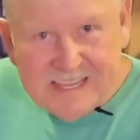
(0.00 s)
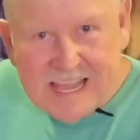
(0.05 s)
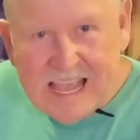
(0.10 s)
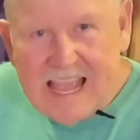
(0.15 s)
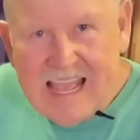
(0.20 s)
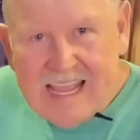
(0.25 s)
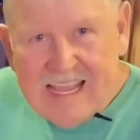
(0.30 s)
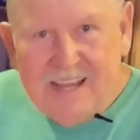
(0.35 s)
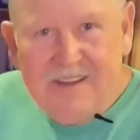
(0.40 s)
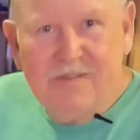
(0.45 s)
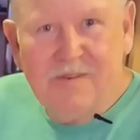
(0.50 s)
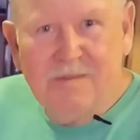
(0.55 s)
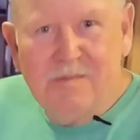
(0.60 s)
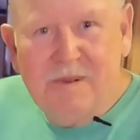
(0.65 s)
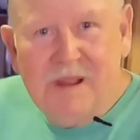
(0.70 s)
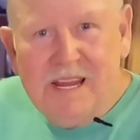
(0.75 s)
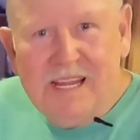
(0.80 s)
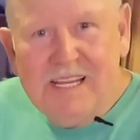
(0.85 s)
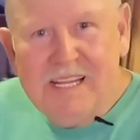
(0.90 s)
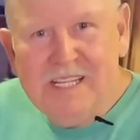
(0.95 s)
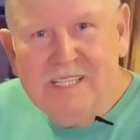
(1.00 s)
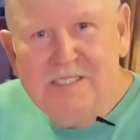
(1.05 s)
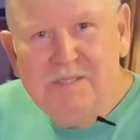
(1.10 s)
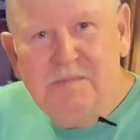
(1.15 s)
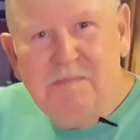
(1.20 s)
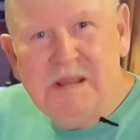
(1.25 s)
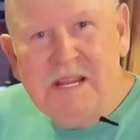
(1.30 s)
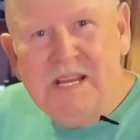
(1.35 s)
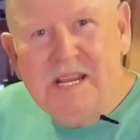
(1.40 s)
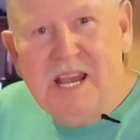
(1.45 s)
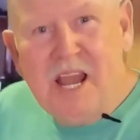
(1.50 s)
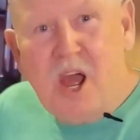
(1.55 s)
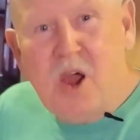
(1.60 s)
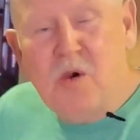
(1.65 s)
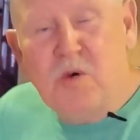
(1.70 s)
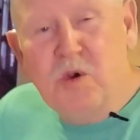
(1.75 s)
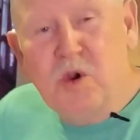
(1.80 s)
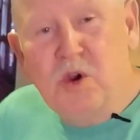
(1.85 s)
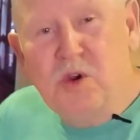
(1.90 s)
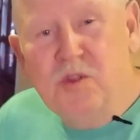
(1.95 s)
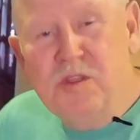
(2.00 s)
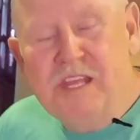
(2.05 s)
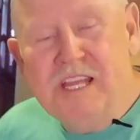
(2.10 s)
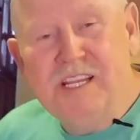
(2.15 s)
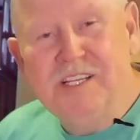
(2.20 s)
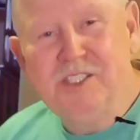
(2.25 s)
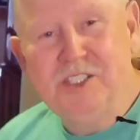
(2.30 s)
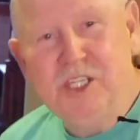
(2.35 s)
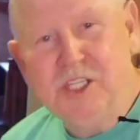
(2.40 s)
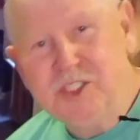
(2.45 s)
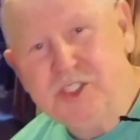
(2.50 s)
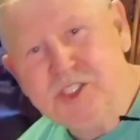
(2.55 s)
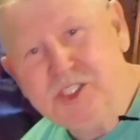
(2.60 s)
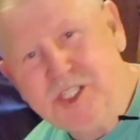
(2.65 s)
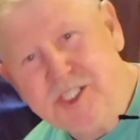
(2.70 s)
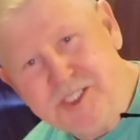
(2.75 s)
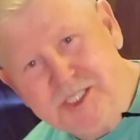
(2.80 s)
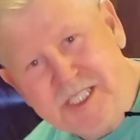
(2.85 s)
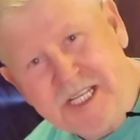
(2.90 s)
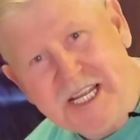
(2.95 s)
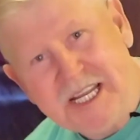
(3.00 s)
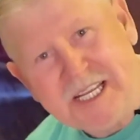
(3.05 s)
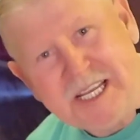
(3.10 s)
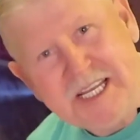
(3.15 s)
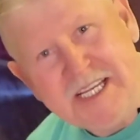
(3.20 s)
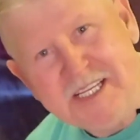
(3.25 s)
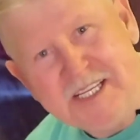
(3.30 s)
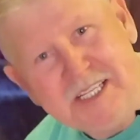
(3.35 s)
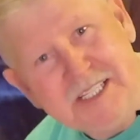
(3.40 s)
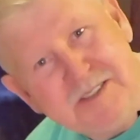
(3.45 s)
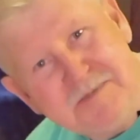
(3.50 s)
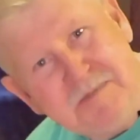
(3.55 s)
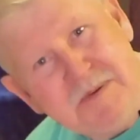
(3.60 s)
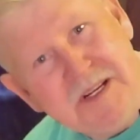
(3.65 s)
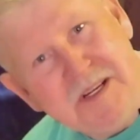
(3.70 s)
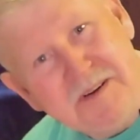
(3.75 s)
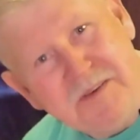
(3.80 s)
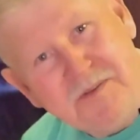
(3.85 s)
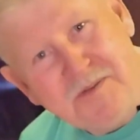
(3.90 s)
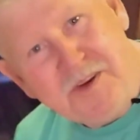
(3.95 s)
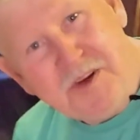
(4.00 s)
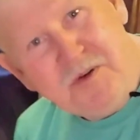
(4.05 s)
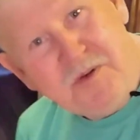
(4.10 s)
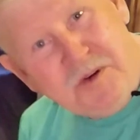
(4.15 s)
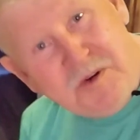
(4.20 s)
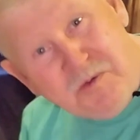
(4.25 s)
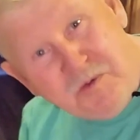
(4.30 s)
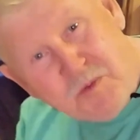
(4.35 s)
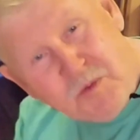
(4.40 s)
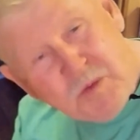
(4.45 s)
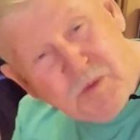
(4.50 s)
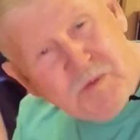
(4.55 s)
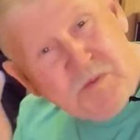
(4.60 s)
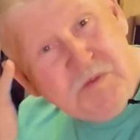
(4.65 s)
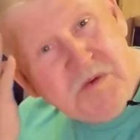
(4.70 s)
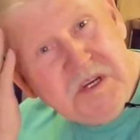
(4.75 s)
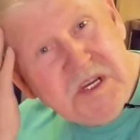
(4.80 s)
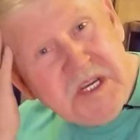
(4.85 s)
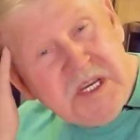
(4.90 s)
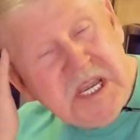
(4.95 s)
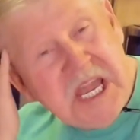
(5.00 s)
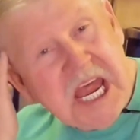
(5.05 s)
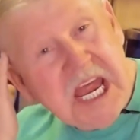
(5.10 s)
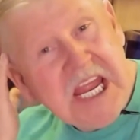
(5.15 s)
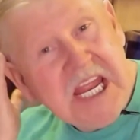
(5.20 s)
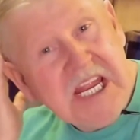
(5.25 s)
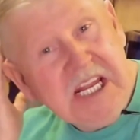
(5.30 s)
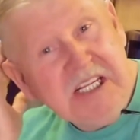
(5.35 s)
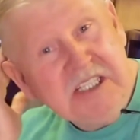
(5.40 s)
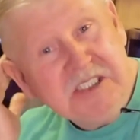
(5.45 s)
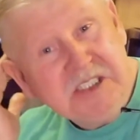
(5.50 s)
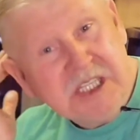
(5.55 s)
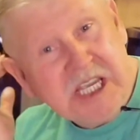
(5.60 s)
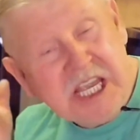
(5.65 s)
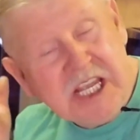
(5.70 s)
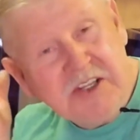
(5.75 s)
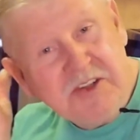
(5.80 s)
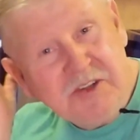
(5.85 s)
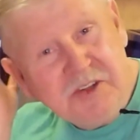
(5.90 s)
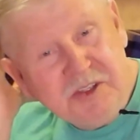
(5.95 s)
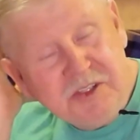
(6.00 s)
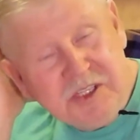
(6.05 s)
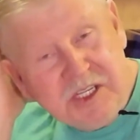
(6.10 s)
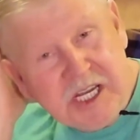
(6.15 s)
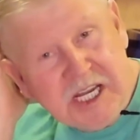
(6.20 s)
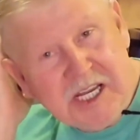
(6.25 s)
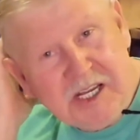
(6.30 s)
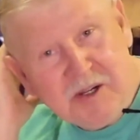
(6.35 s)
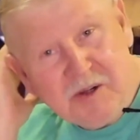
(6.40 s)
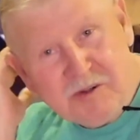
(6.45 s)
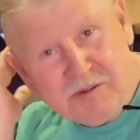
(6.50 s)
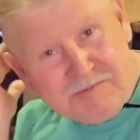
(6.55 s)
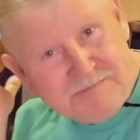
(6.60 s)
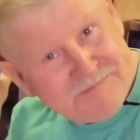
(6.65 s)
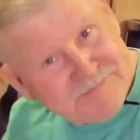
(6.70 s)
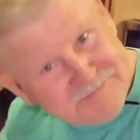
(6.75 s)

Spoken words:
Hi everybody, it's been longer than just a second. It's been a few days, can't you tell?